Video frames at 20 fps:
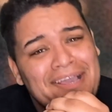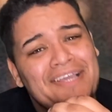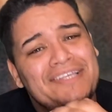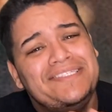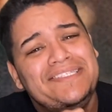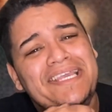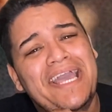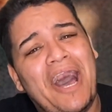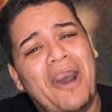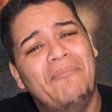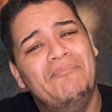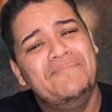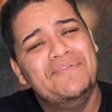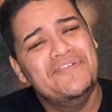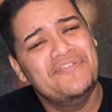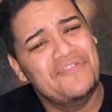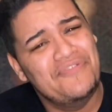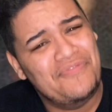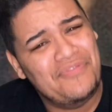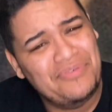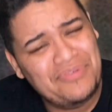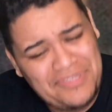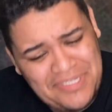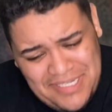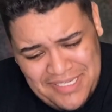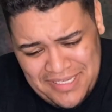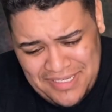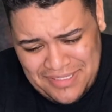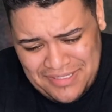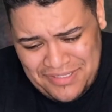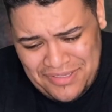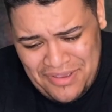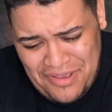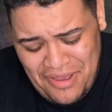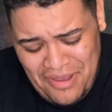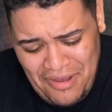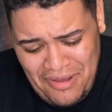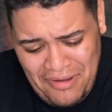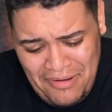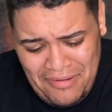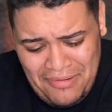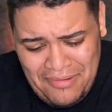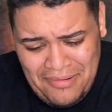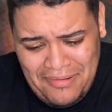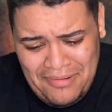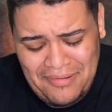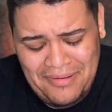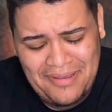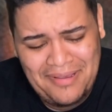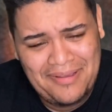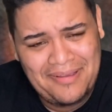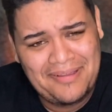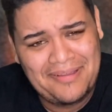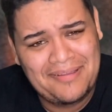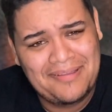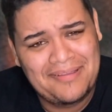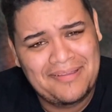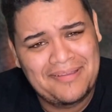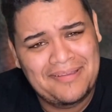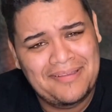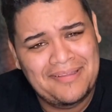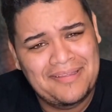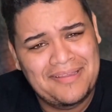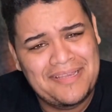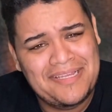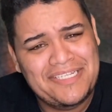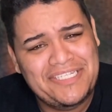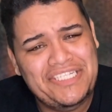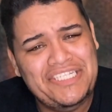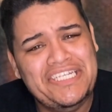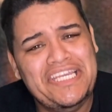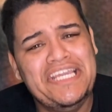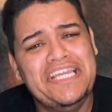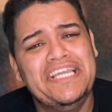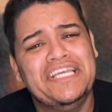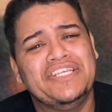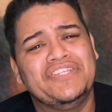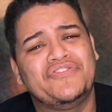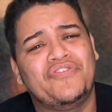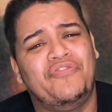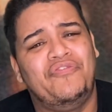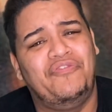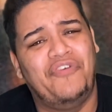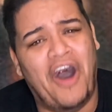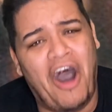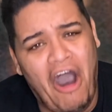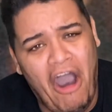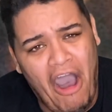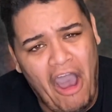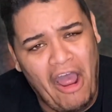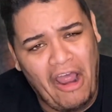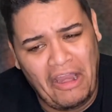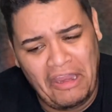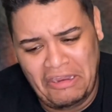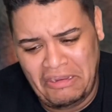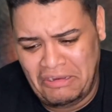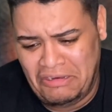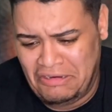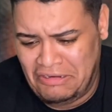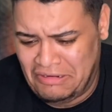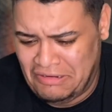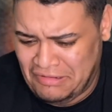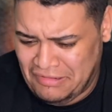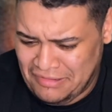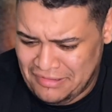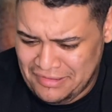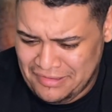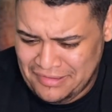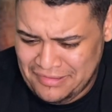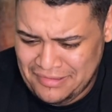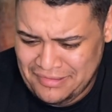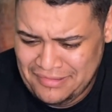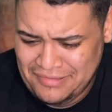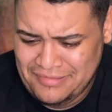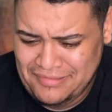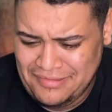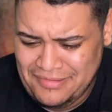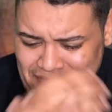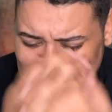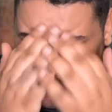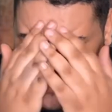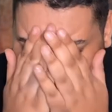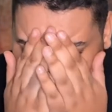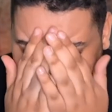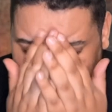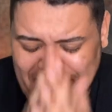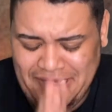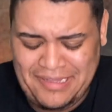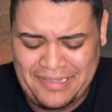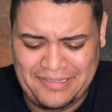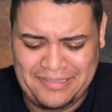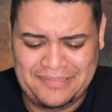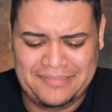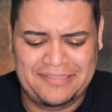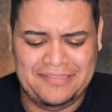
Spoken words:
See how beautiful she is, y'all? She is fine. Ah.